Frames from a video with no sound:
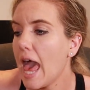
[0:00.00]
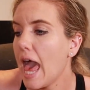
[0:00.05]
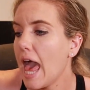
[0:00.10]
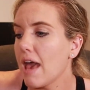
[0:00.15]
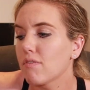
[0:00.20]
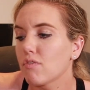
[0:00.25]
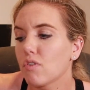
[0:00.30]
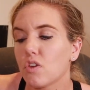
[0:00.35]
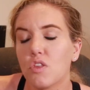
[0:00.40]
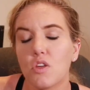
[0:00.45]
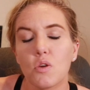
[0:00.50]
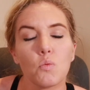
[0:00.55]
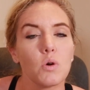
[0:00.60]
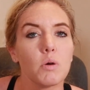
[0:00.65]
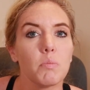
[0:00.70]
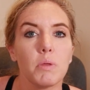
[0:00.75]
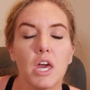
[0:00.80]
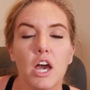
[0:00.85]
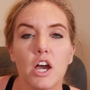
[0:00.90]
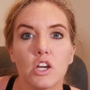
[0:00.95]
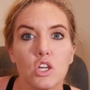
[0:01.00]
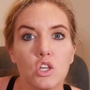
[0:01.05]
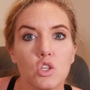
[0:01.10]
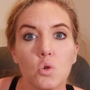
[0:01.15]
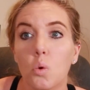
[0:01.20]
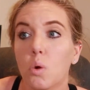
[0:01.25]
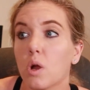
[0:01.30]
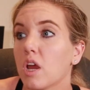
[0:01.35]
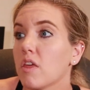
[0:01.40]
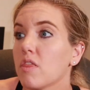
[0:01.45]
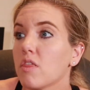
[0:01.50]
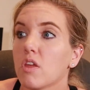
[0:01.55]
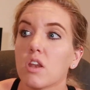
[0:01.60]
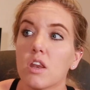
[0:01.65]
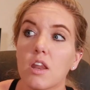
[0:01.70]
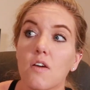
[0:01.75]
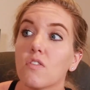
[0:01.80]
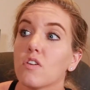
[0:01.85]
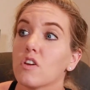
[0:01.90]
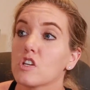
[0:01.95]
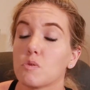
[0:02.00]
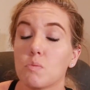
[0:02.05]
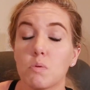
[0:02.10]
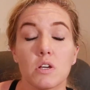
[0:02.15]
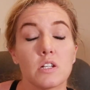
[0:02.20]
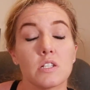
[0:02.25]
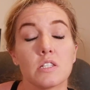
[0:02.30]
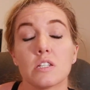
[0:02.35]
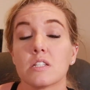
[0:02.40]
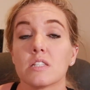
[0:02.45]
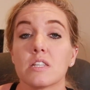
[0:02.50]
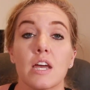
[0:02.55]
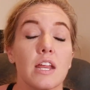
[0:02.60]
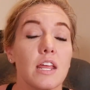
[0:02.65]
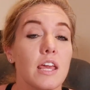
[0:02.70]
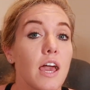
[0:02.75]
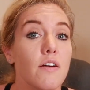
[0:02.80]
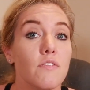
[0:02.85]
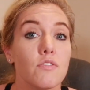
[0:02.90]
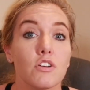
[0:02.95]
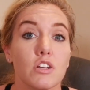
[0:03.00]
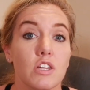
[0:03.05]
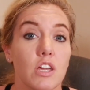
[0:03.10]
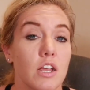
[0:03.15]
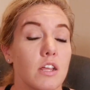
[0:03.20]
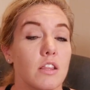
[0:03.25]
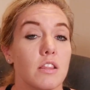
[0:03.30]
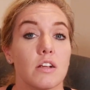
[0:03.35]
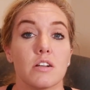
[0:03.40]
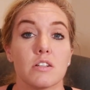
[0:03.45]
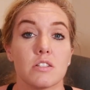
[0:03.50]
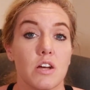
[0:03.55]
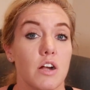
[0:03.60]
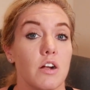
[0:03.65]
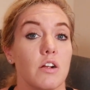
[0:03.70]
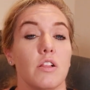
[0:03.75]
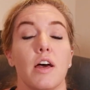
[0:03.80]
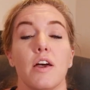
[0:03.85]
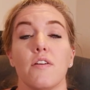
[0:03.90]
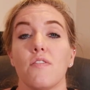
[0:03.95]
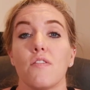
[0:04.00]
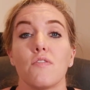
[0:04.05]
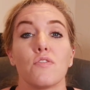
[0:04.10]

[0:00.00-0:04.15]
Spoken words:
everything will be hunky-dory and they'll never experience anxiety ever again in their entire life.